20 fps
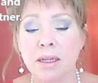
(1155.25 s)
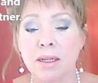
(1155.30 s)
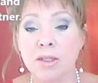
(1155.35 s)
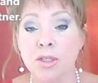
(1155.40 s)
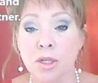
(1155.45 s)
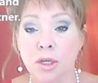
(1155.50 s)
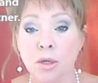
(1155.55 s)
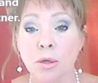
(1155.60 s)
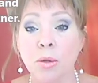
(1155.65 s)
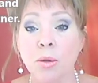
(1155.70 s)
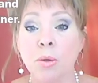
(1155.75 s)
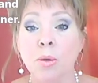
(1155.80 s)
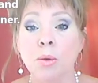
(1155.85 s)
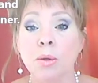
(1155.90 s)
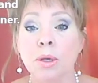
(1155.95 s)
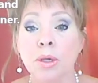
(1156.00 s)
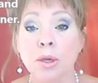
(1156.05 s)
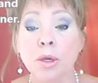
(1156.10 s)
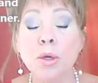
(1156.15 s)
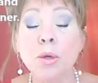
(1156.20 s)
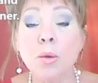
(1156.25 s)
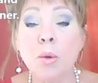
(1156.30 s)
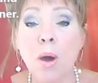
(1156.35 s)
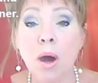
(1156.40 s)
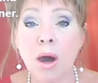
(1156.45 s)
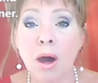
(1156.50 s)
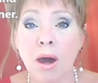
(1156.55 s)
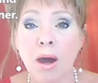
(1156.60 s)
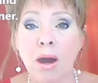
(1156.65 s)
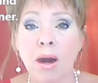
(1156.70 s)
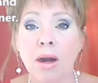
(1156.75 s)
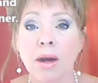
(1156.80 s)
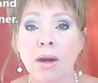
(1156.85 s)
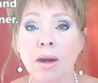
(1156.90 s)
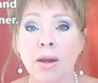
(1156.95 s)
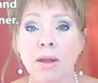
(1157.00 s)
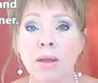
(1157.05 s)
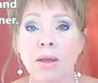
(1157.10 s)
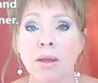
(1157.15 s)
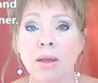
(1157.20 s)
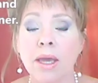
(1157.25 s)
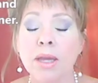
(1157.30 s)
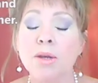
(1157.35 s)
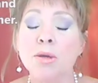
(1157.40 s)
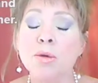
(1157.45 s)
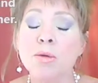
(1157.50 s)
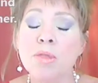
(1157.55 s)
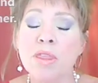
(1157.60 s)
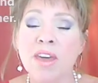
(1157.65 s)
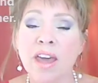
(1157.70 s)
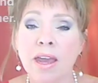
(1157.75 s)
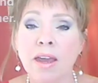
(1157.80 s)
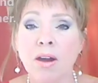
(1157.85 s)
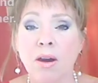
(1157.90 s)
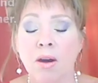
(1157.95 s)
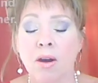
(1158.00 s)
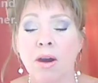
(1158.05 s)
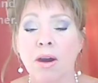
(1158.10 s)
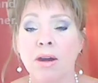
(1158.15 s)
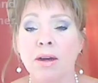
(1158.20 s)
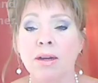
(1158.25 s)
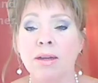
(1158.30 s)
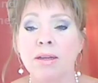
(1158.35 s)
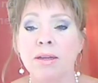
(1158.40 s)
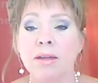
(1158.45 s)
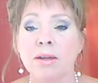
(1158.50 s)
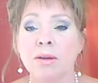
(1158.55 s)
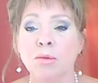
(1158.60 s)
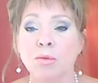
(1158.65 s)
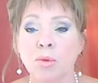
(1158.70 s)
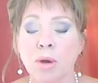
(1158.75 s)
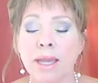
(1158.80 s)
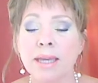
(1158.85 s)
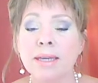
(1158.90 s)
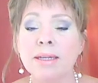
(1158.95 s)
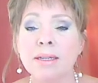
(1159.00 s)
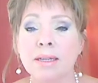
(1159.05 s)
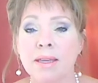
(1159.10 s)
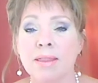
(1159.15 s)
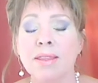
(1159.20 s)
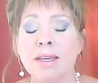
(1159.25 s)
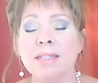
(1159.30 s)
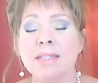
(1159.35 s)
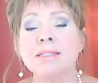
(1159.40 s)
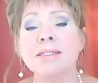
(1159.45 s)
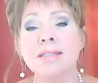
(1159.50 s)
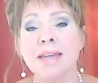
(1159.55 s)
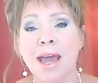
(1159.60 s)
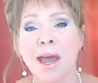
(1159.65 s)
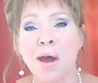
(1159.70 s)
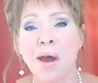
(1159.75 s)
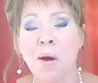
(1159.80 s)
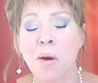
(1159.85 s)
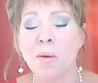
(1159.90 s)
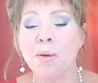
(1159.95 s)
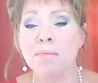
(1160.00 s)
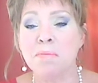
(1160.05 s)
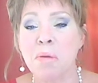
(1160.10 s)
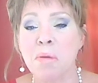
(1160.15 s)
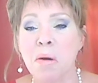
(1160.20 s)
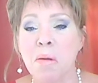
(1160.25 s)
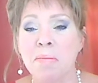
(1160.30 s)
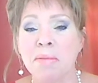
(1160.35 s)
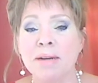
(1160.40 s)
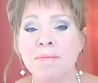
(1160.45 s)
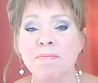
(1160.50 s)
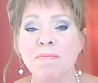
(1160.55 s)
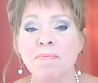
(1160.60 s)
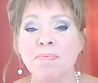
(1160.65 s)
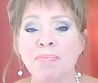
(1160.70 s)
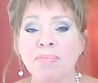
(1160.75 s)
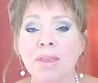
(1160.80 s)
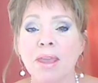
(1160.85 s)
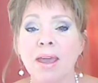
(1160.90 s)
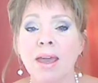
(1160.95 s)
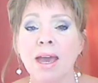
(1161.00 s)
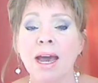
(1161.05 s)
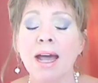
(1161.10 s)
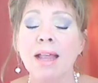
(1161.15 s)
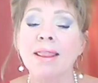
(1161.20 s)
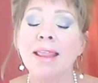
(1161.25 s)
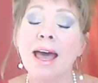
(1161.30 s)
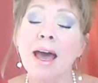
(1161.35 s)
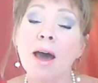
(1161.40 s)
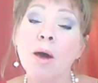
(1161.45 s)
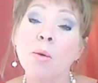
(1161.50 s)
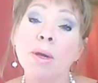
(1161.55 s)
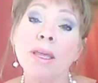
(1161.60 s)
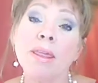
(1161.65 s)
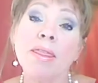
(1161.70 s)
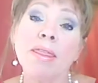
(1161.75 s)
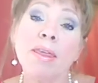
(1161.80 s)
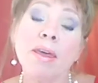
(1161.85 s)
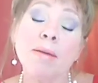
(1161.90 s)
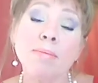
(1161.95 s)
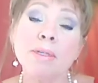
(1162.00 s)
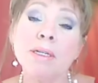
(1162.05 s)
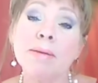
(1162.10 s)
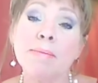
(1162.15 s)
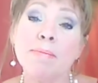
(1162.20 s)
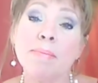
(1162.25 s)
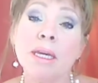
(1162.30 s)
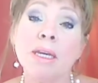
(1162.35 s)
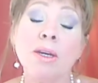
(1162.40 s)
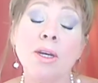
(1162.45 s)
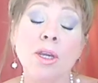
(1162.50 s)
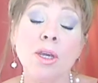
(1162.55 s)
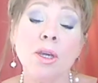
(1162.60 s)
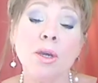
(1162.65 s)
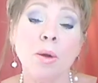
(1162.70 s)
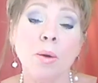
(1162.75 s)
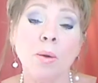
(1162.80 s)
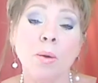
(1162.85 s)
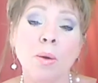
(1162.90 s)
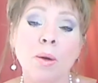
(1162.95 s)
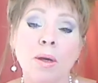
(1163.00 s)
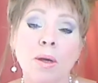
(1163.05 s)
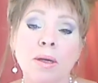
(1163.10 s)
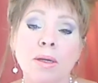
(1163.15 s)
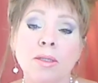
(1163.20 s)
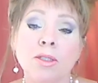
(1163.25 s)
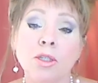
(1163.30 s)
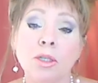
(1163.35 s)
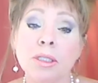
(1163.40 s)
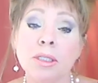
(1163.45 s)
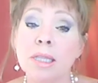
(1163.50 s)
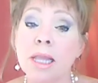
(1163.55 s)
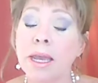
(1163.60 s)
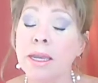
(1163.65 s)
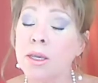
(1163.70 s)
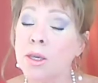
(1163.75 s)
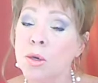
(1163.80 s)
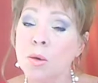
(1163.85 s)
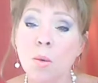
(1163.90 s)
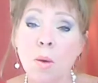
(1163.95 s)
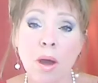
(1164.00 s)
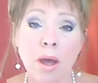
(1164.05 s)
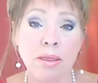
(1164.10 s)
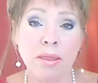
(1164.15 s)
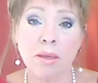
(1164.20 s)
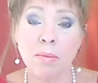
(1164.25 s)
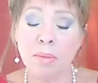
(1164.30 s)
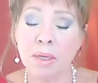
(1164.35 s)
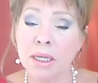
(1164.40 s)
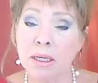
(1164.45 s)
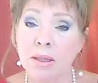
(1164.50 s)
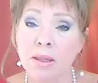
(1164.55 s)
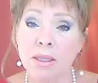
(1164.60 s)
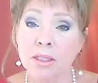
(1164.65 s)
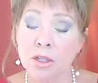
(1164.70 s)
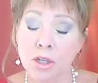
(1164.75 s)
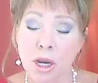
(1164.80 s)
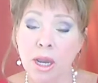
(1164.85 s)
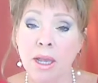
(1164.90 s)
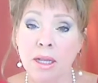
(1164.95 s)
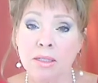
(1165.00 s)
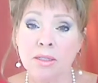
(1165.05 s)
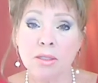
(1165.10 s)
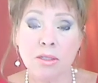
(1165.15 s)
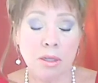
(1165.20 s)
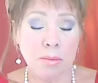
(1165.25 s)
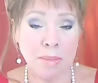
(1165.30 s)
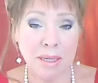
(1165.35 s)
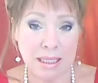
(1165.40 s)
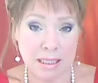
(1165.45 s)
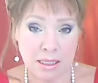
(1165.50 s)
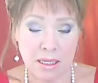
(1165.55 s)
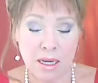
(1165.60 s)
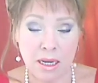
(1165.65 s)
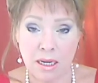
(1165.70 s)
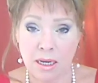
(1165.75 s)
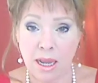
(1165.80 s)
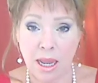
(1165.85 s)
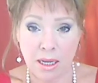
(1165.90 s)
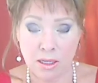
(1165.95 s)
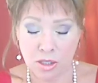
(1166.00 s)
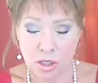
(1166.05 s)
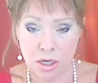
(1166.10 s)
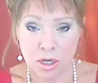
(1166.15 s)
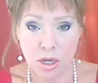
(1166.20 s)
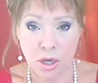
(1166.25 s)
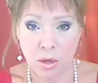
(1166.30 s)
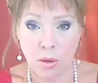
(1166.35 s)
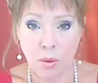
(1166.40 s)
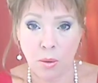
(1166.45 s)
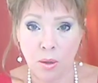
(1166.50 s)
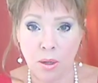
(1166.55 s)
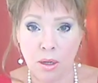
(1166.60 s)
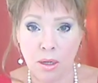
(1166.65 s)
to who you are and who they are right in this now moment. Allowing them to be new, just like you want the chance to be seen as new.